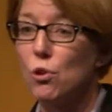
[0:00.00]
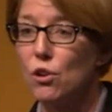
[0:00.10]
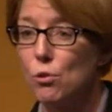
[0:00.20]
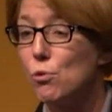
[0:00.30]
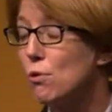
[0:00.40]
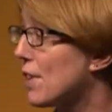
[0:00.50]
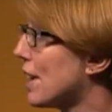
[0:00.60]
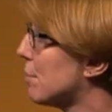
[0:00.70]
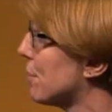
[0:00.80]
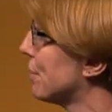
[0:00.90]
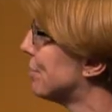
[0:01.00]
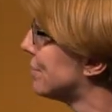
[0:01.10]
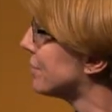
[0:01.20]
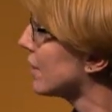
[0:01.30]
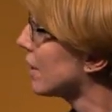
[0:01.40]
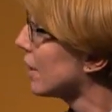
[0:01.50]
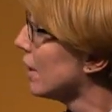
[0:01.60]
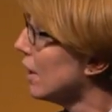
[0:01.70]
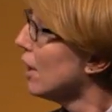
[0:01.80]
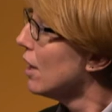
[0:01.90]
were a lot more available.
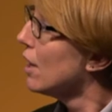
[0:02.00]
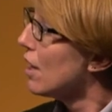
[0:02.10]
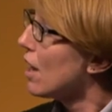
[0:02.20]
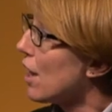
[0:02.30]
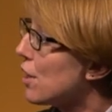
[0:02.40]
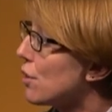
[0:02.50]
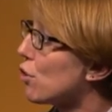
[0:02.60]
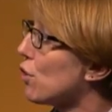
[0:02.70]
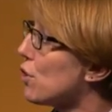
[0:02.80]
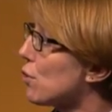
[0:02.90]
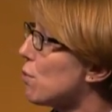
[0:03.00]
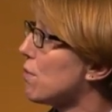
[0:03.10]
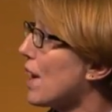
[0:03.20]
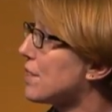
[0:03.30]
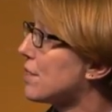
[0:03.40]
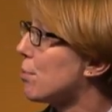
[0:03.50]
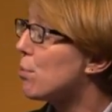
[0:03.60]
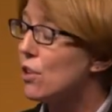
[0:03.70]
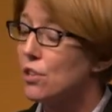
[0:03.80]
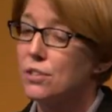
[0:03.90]
Another crucial factor
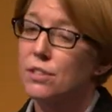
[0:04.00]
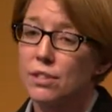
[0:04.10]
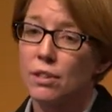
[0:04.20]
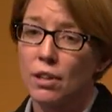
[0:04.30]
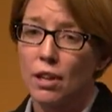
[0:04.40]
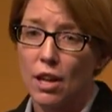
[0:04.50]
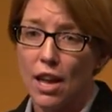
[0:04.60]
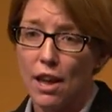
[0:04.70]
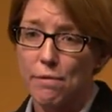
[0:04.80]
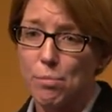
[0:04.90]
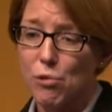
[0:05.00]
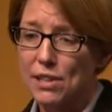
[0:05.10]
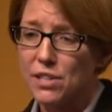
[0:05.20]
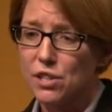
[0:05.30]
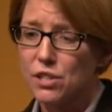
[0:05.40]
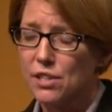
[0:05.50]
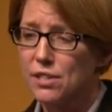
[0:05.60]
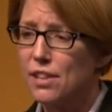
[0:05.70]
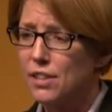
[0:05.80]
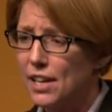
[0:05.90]
was if a practitioner
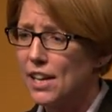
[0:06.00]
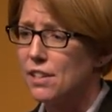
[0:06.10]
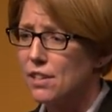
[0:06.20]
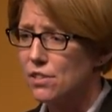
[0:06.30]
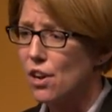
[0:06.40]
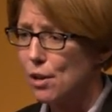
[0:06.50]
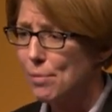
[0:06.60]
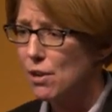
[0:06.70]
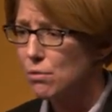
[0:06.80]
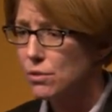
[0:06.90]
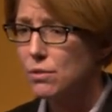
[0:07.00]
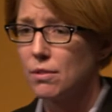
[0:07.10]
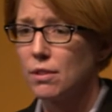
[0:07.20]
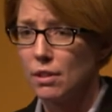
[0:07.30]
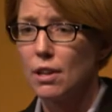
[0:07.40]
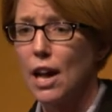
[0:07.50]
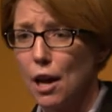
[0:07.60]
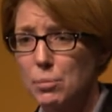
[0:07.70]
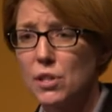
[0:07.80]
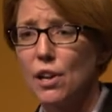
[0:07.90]
said they needed a timeout,
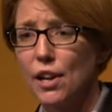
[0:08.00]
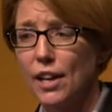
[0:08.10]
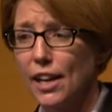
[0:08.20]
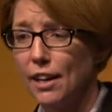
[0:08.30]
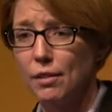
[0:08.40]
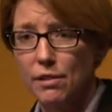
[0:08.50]
absolutely.